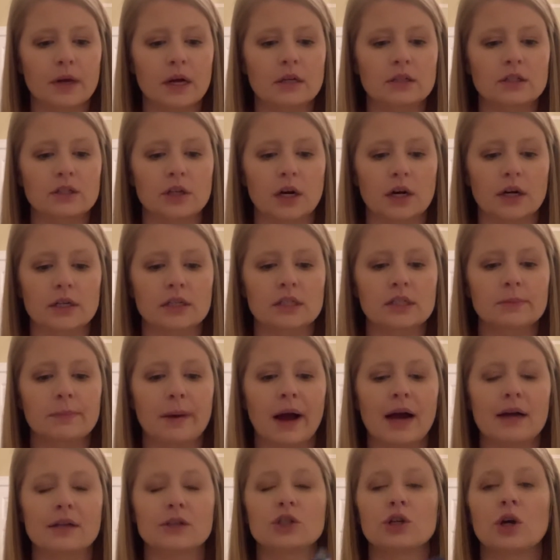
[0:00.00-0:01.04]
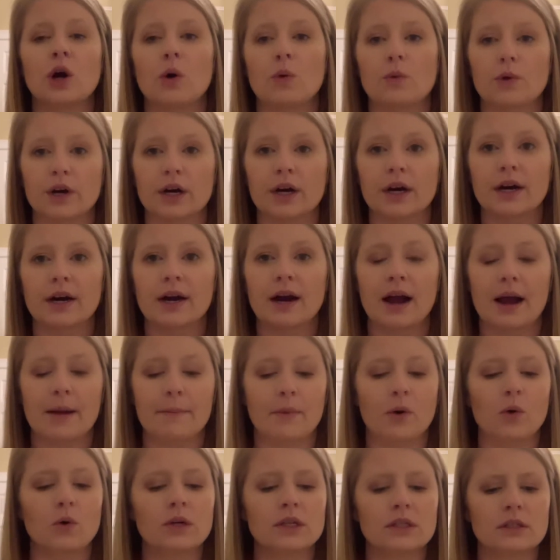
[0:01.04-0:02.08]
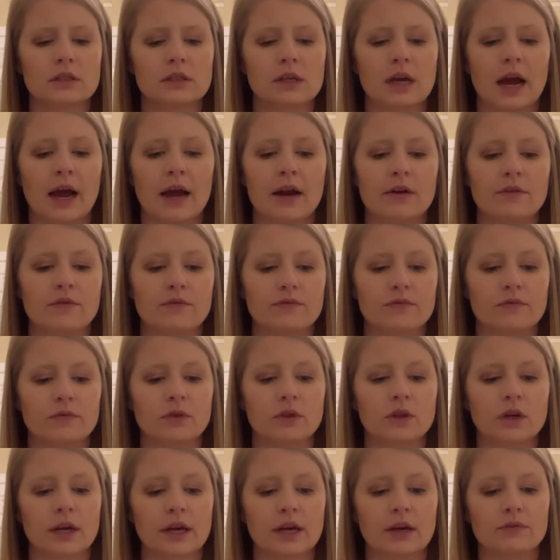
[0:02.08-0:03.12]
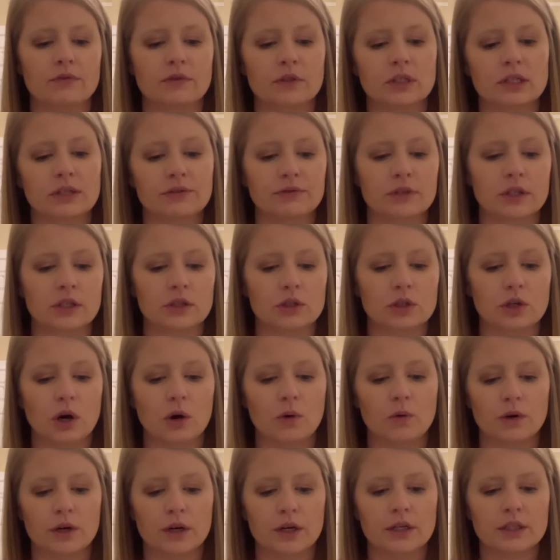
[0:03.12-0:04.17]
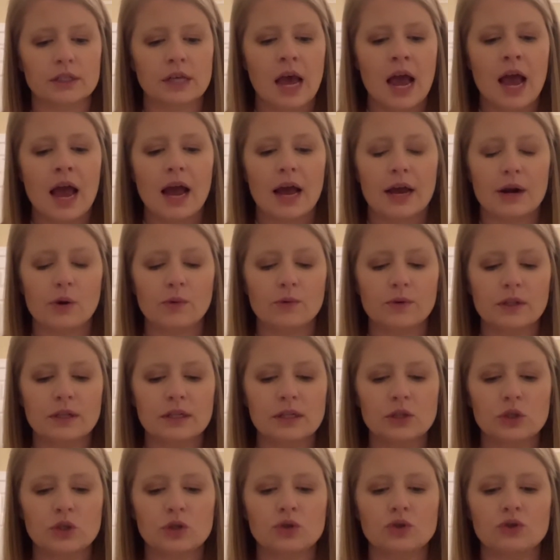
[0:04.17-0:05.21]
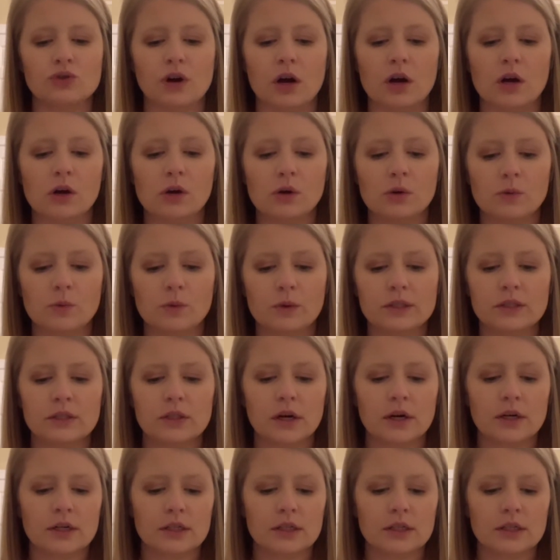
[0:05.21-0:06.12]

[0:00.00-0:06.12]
dark spot toner. I'm always kind of looking for different toners. I don't really struggle with dark